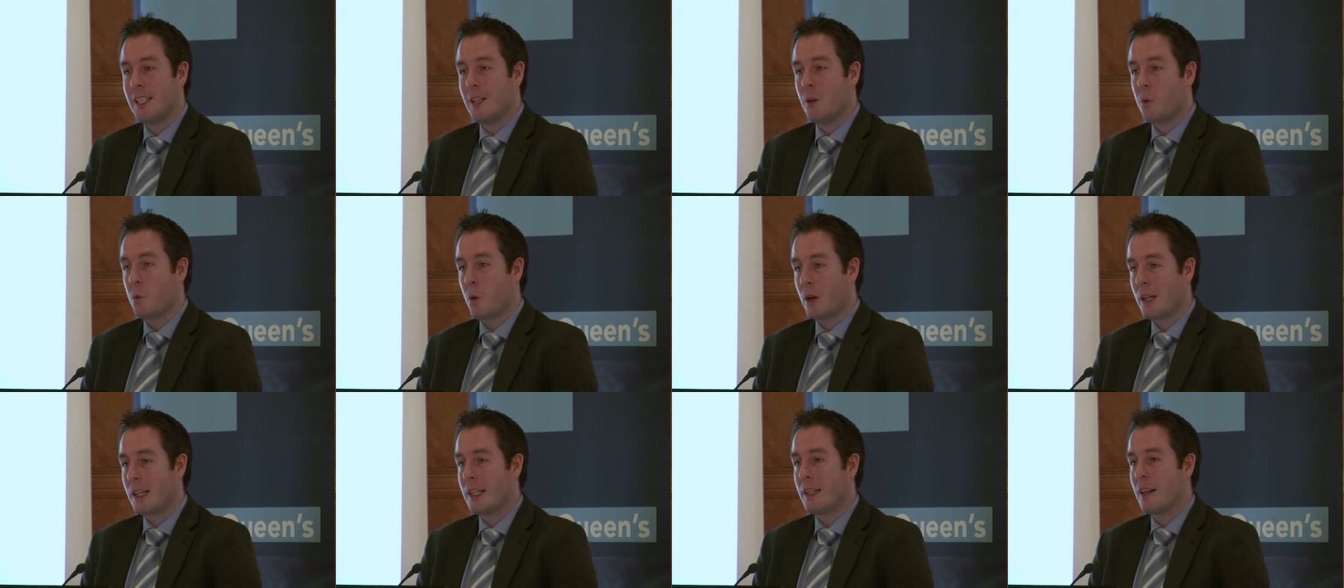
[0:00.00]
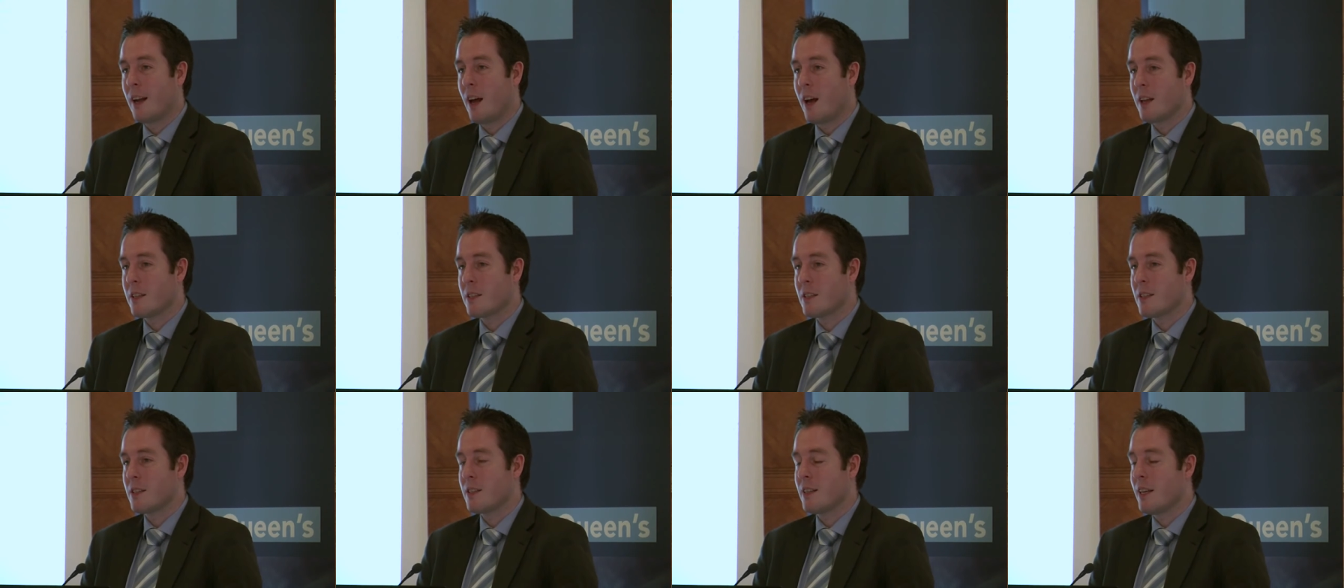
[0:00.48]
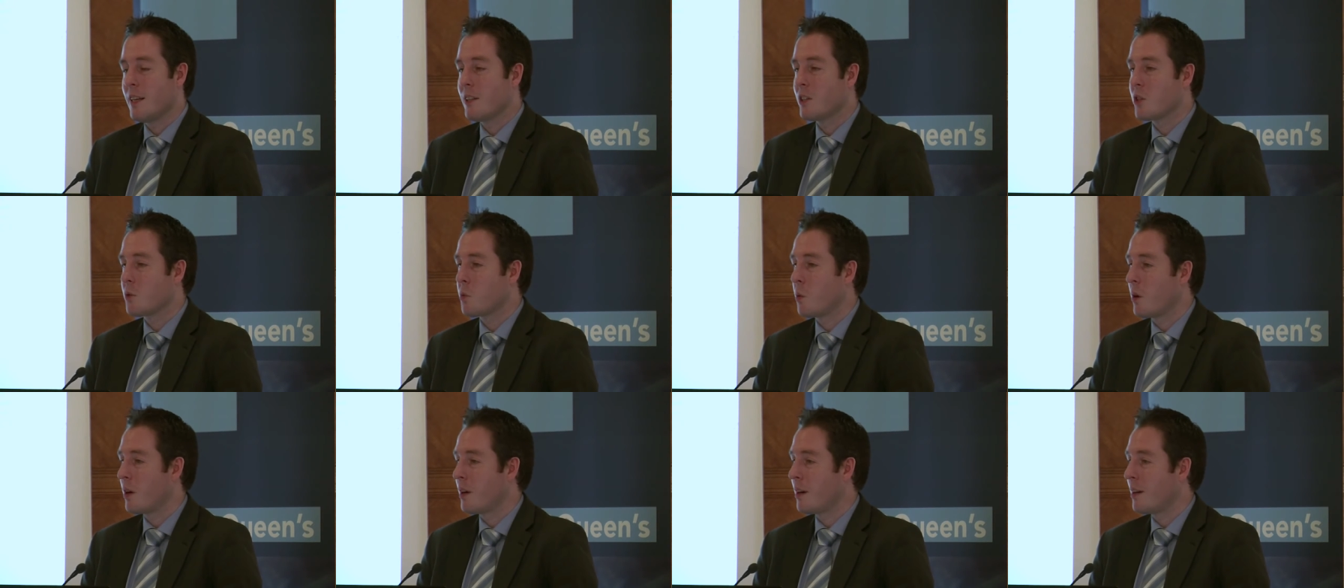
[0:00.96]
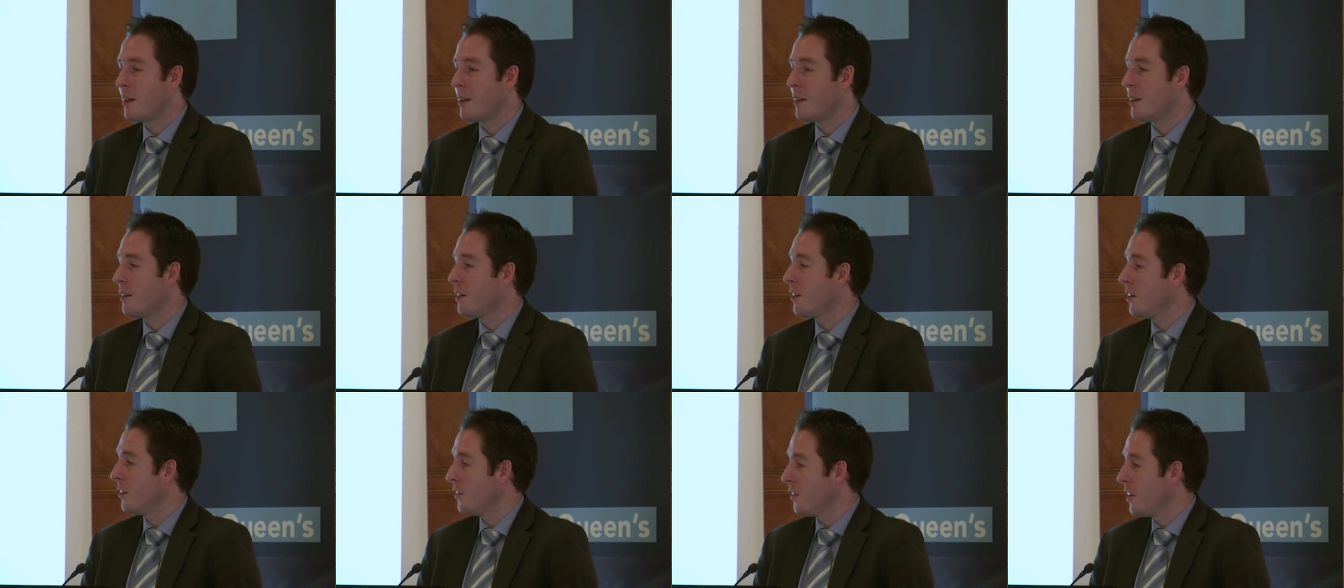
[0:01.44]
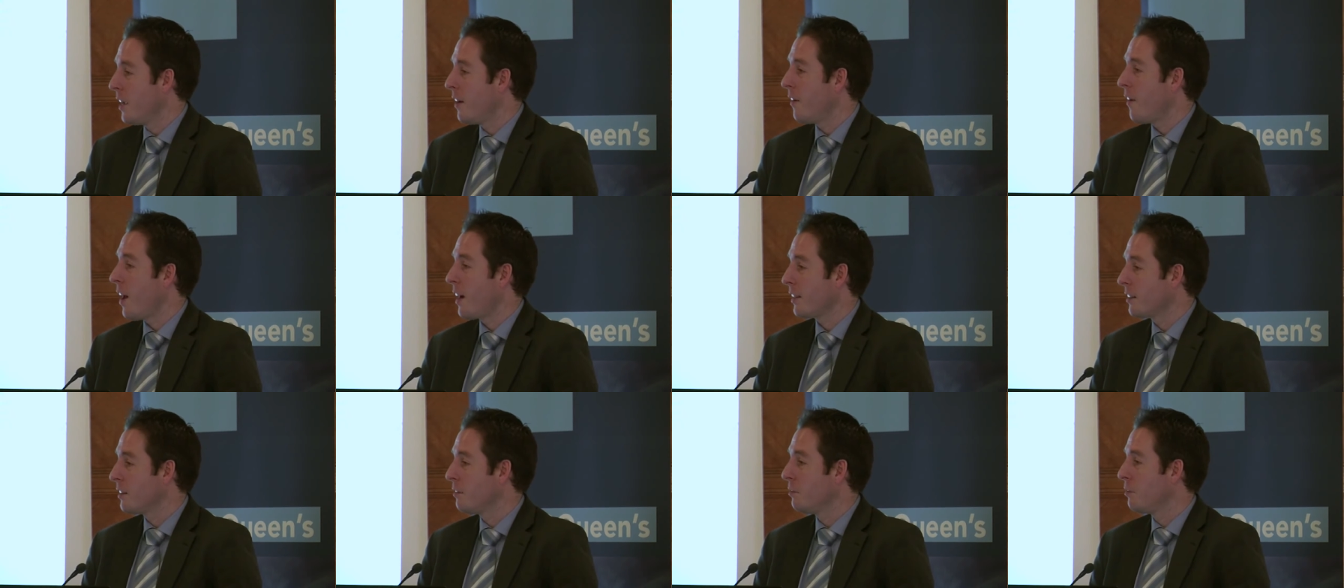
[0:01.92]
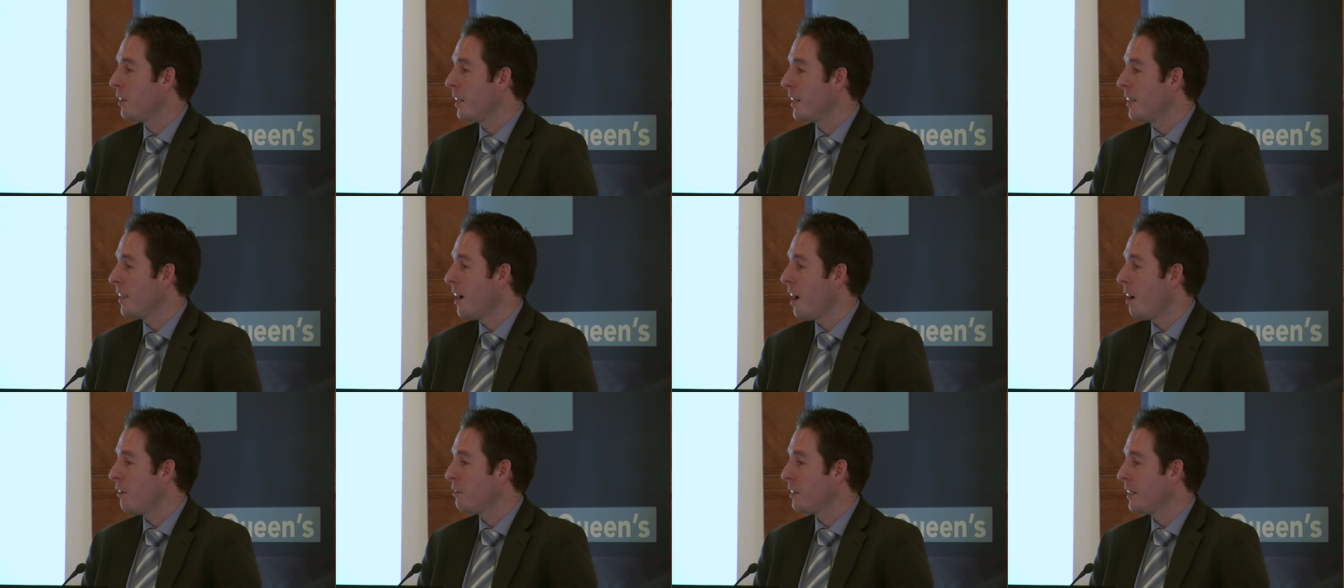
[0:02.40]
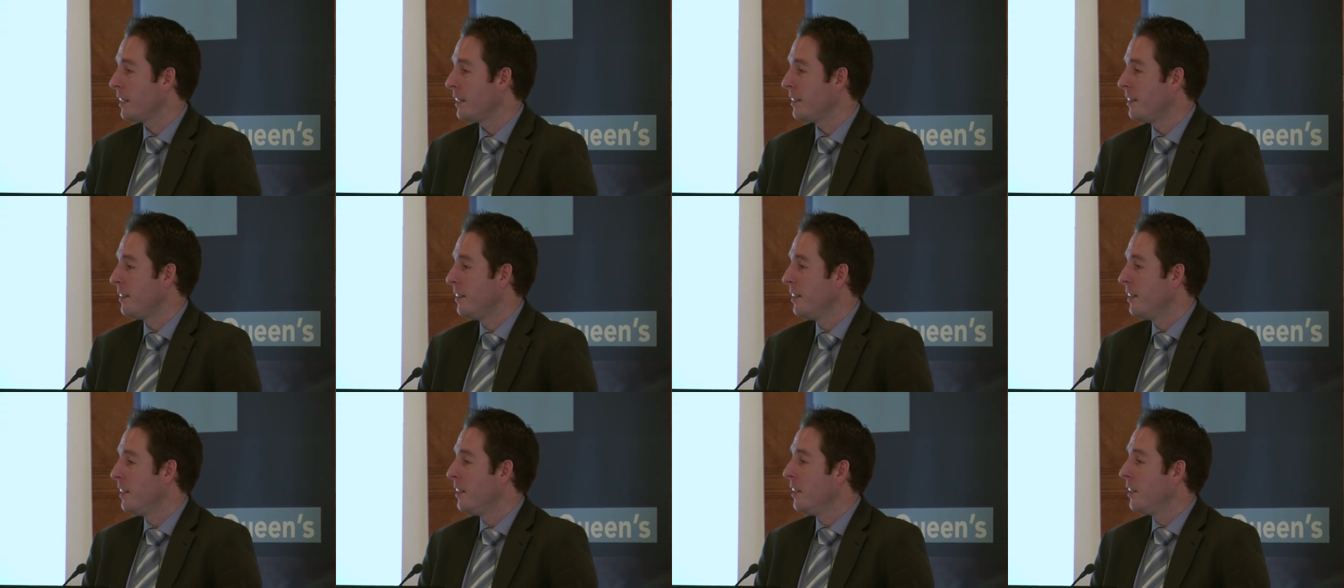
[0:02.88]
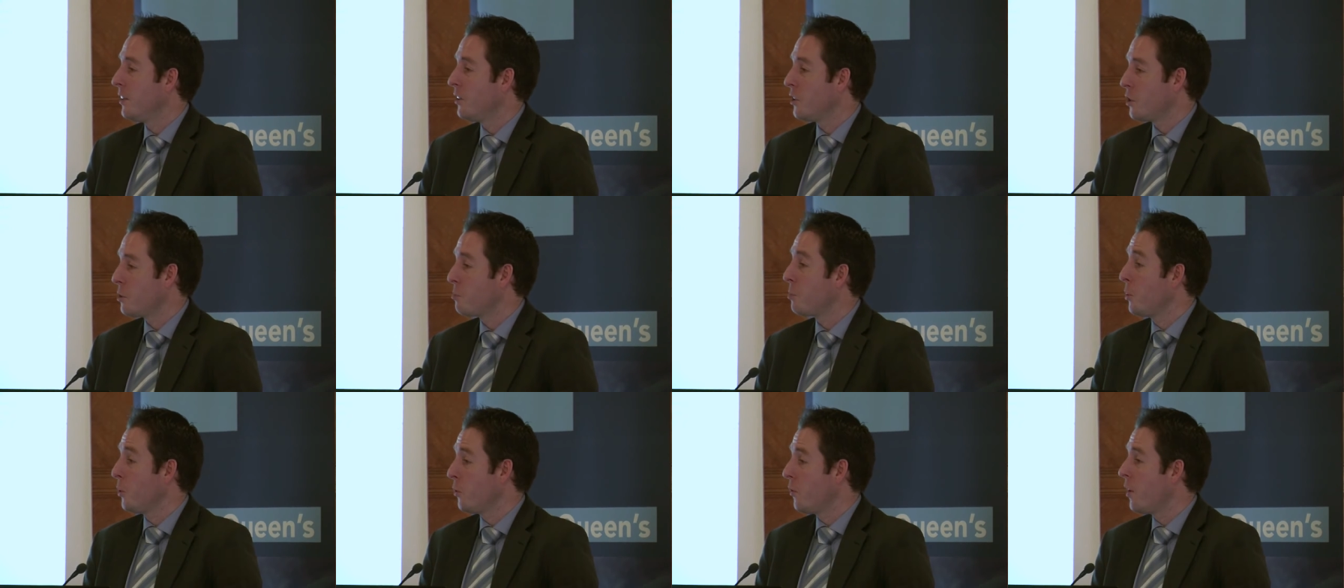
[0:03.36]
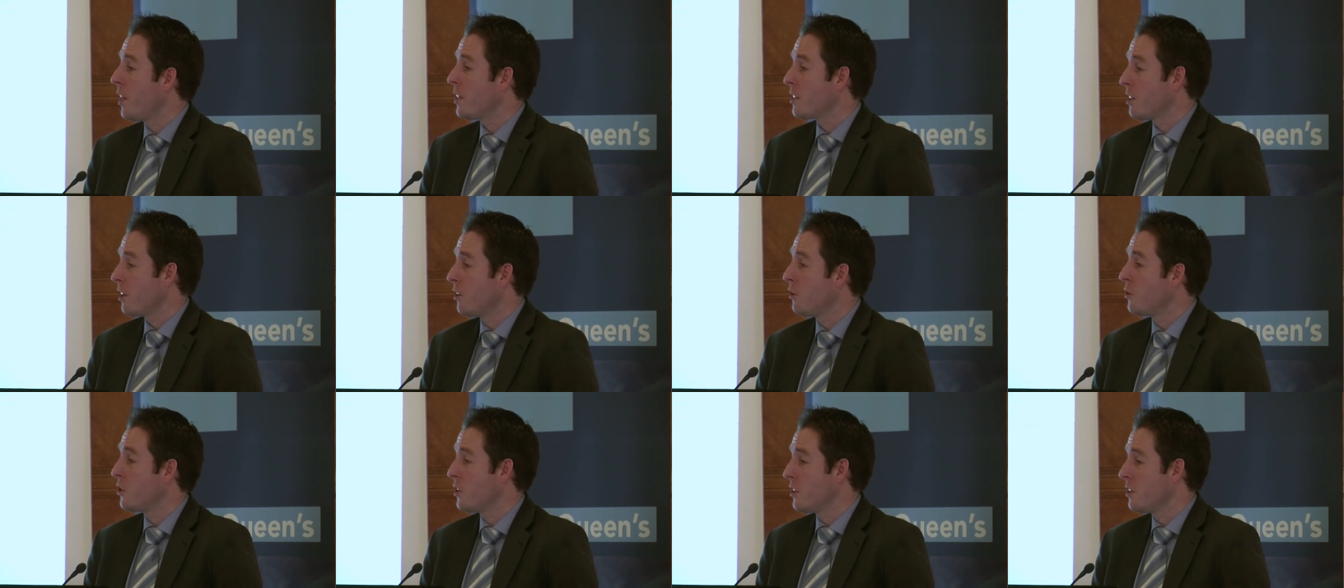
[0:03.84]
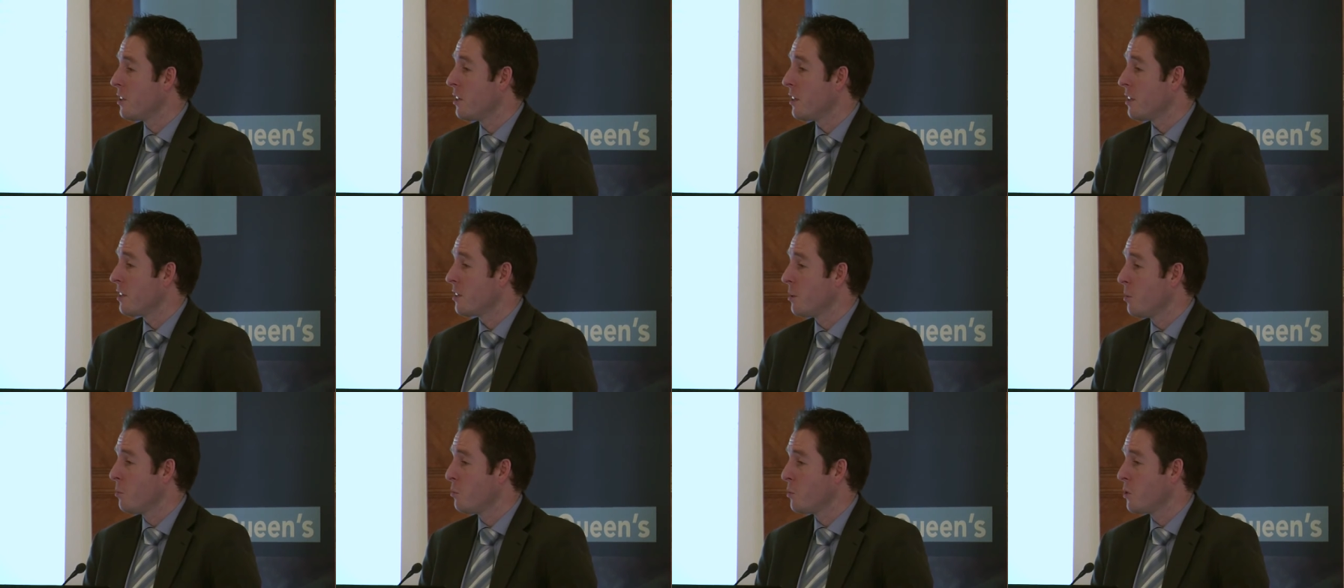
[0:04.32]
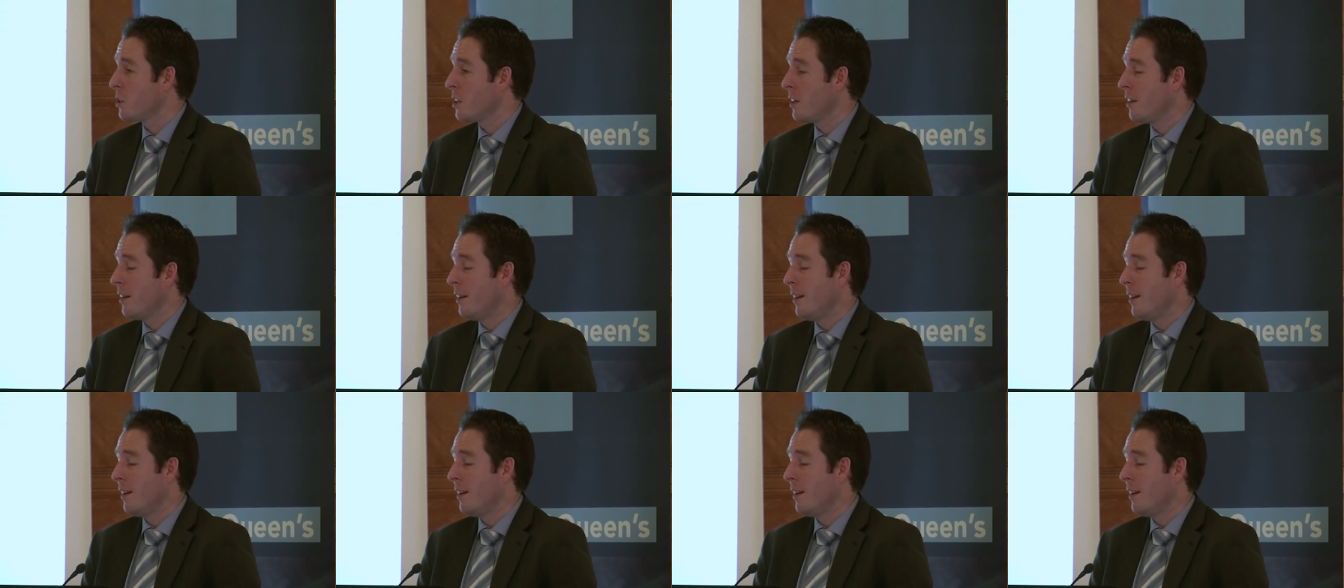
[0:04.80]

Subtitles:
working class estates where they are actively having dispute resolution systems